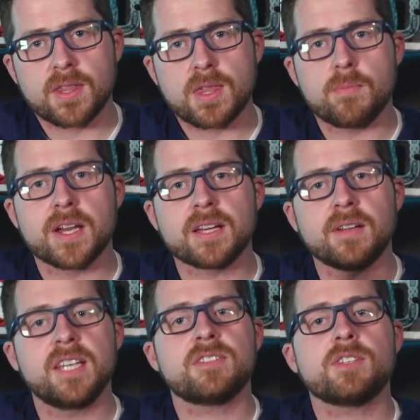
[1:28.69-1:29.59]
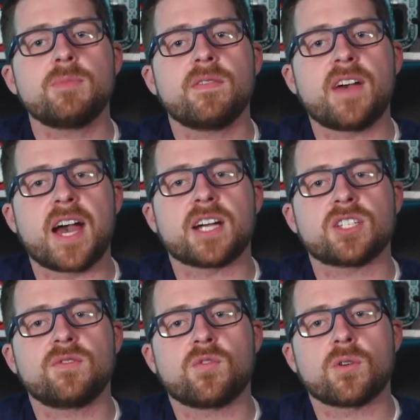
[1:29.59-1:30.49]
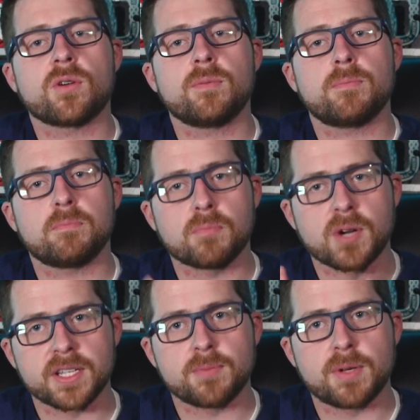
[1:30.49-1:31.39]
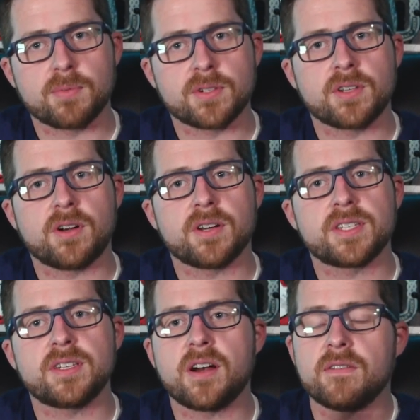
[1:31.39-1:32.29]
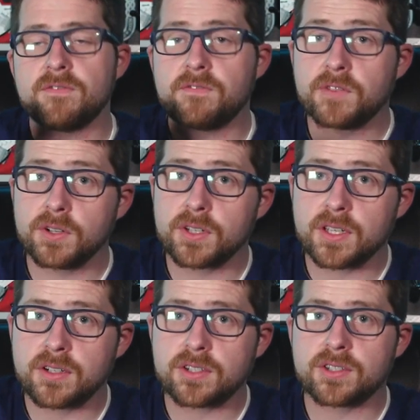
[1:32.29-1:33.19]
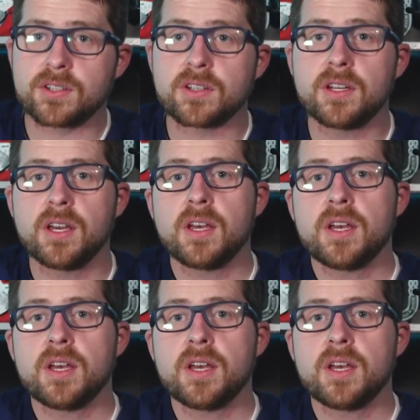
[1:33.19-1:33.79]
The mechanism of action for brexpiprazole is not fully understood,